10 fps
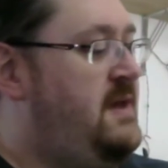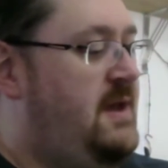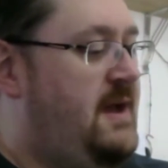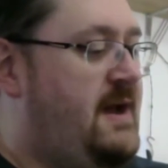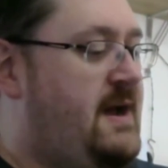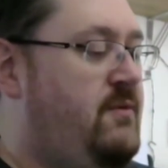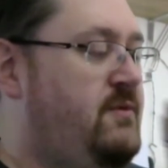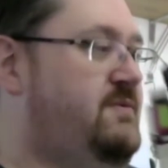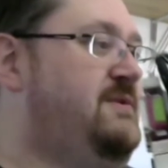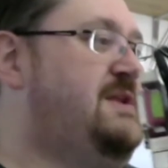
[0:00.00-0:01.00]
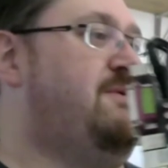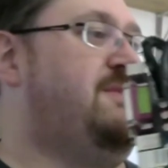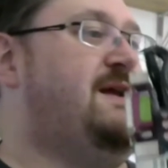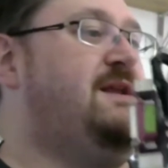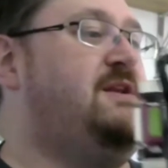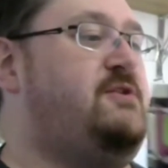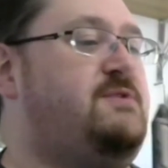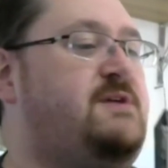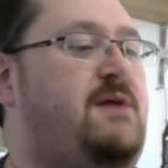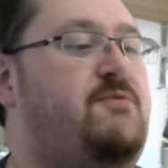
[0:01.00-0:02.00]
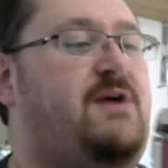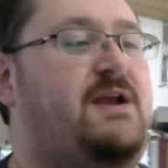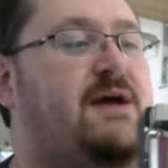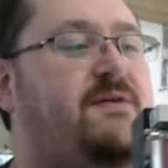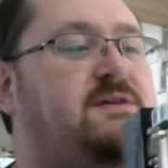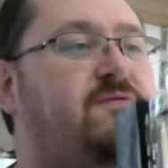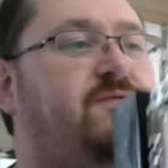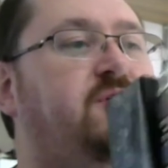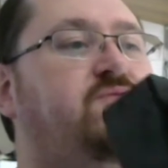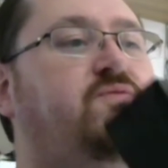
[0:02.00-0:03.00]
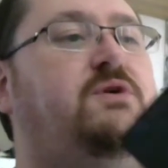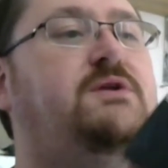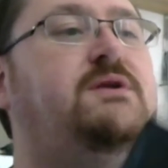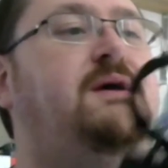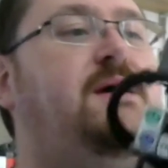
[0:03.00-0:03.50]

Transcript: We'll deal with that in due time. But right now, this is version 1.